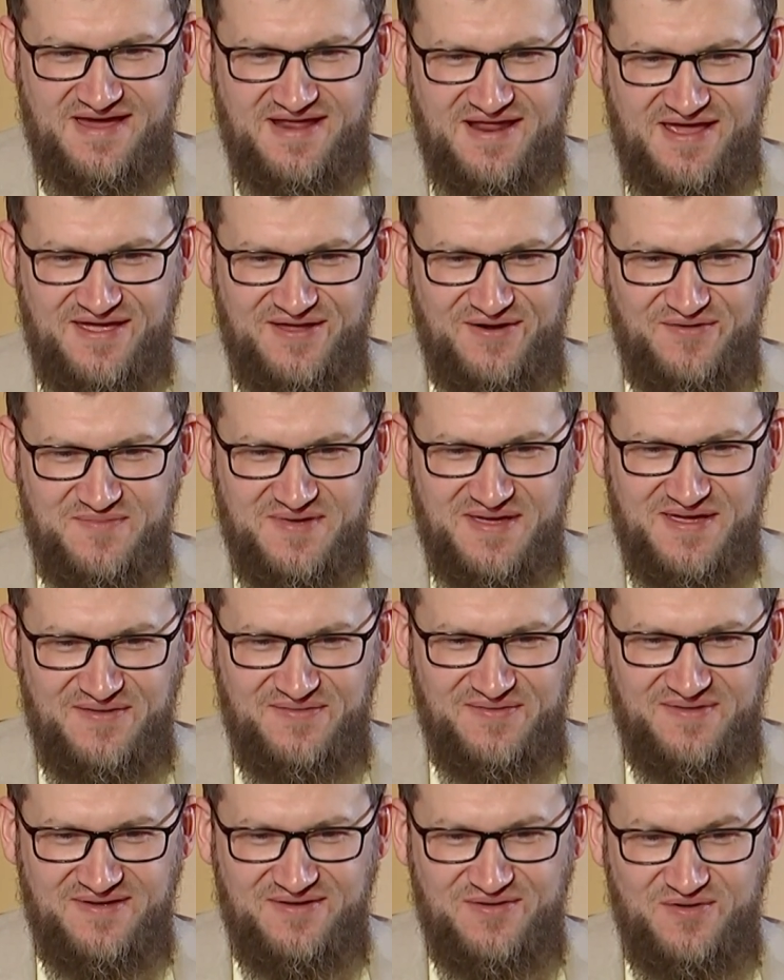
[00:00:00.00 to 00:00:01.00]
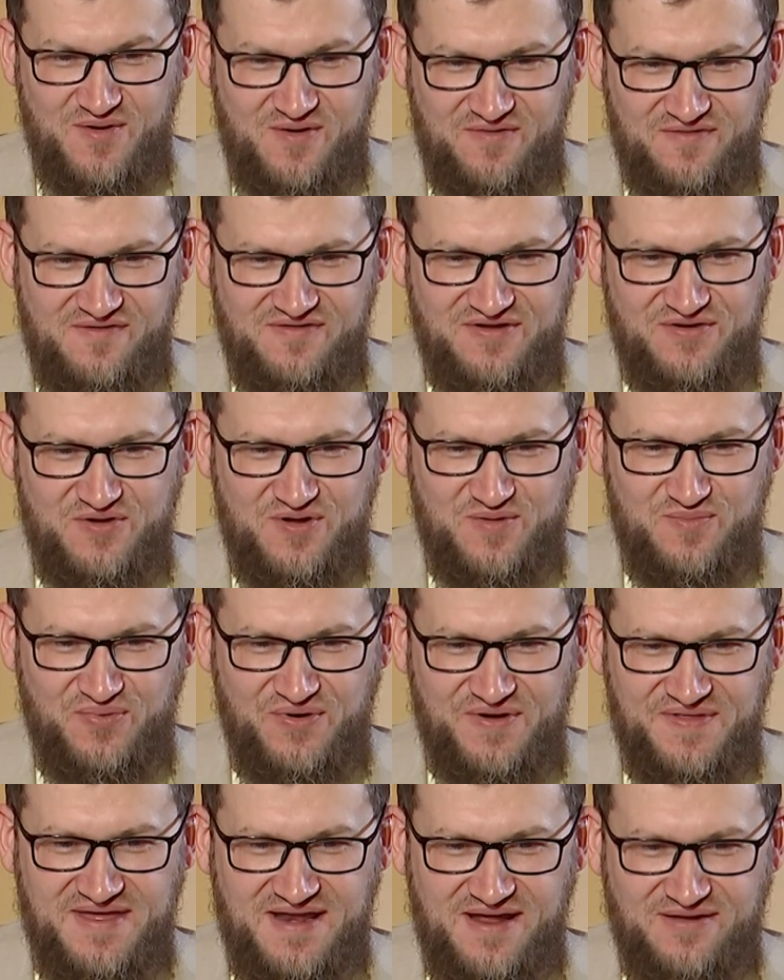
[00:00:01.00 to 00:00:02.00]
and I cannot begin. You can
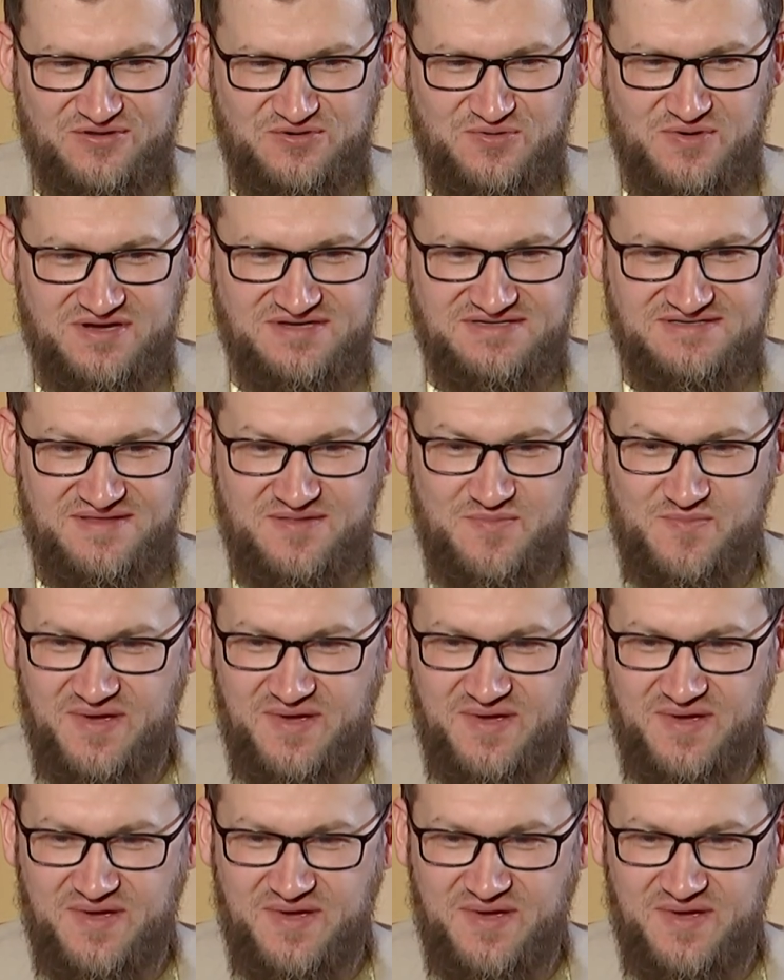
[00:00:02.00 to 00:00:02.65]
point that out to us.